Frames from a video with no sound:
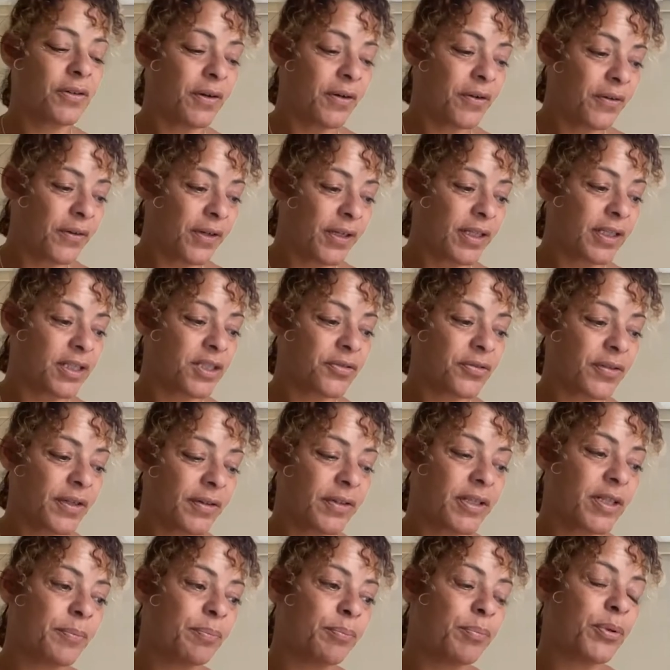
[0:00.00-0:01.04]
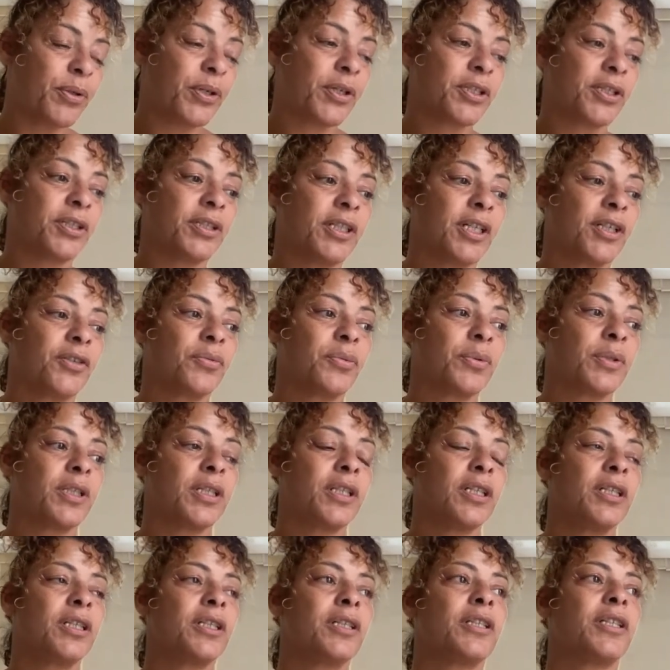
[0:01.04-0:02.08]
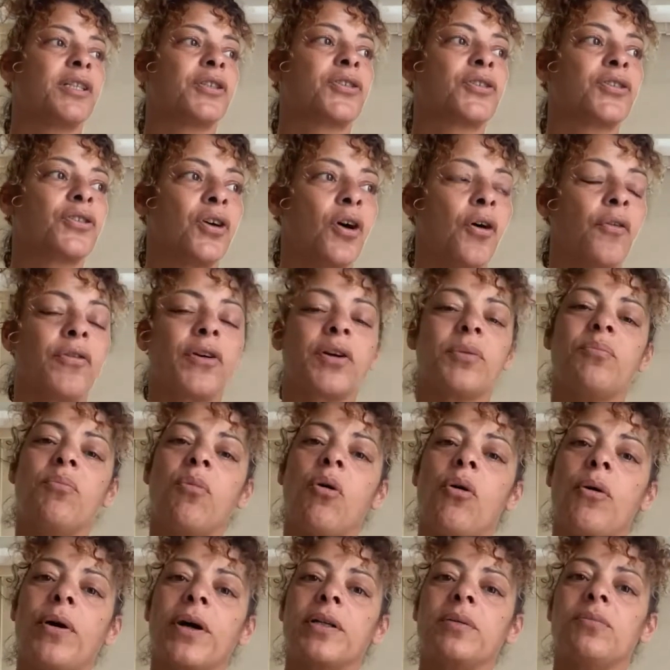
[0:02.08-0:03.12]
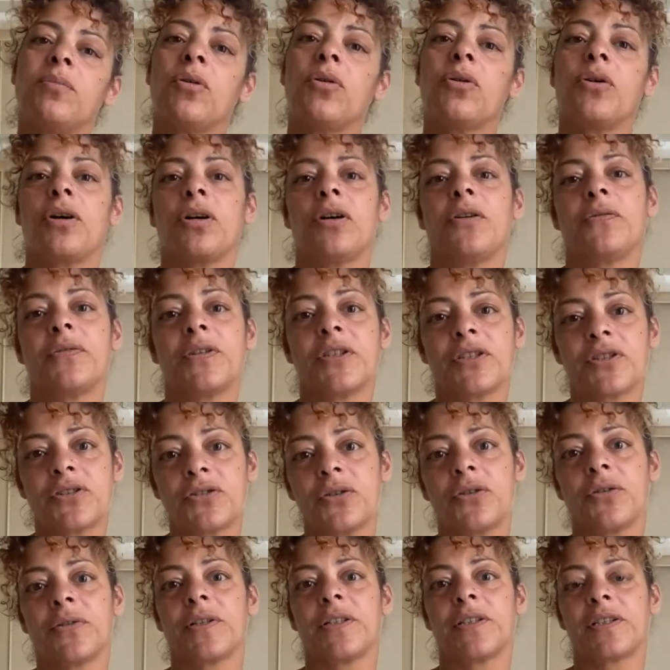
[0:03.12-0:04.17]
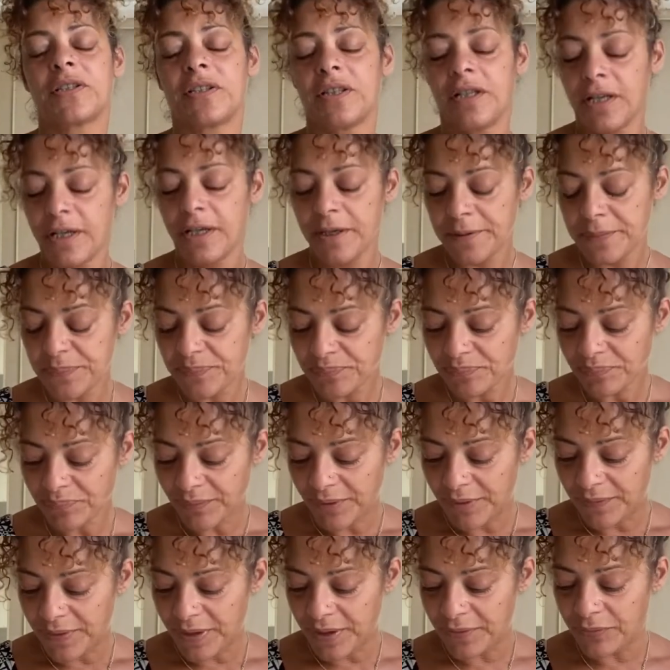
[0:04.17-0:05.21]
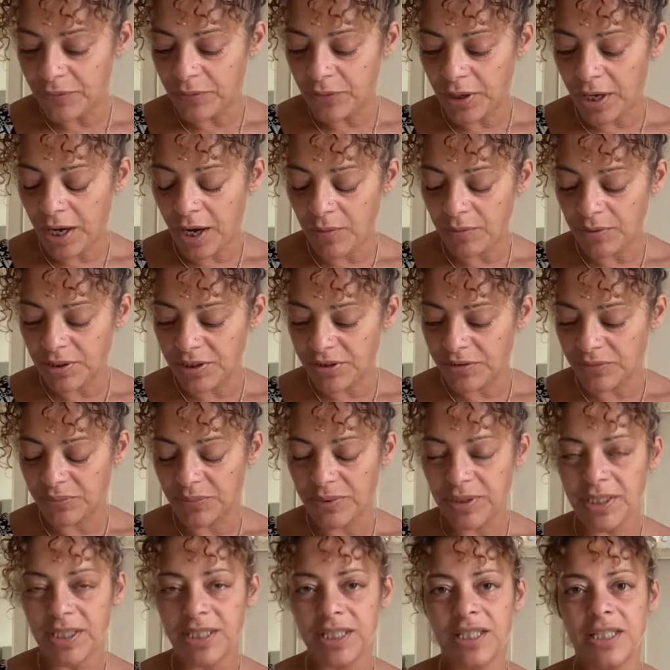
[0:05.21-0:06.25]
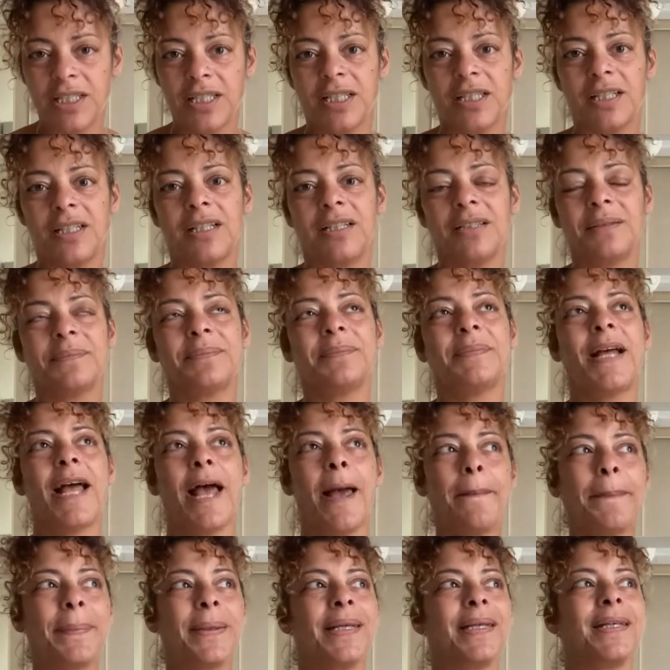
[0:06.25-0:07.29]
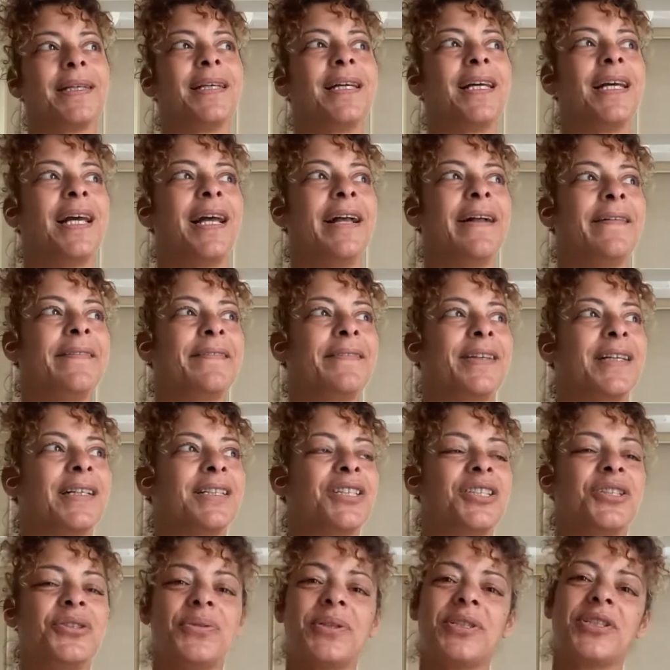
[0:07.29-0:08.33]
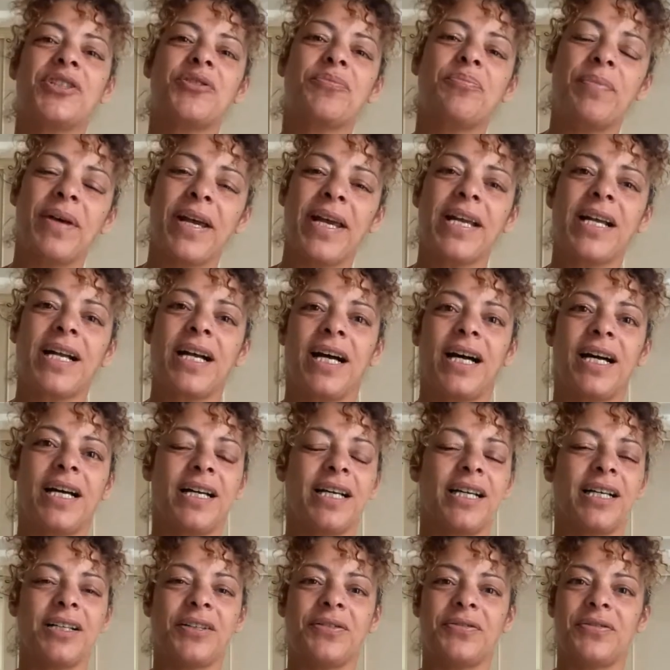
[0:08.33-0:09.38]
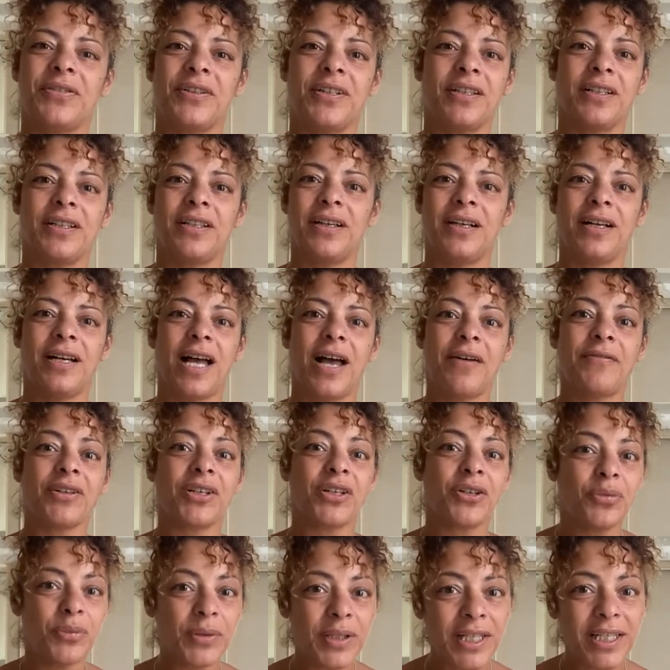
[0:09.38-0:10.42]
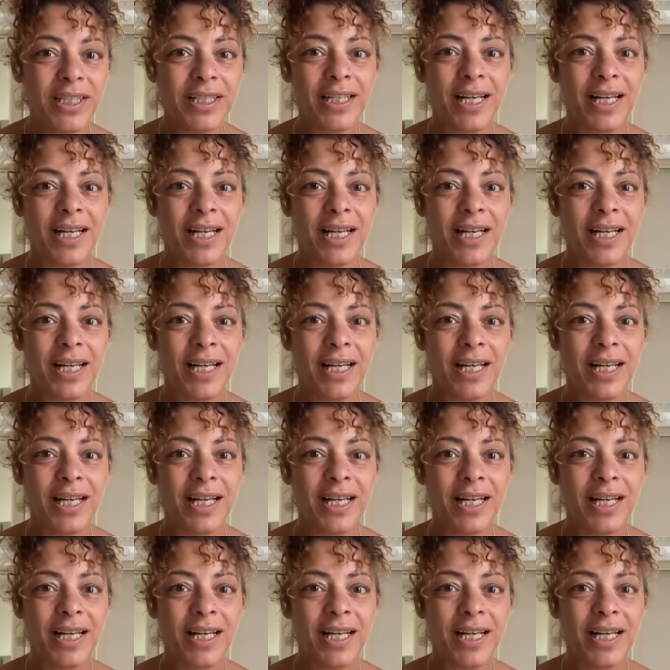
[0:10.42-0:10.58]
I think it's very important that we discover more and more of the stories. Therefore, I was really um, happy that you in Jamaica have uh, have a queen,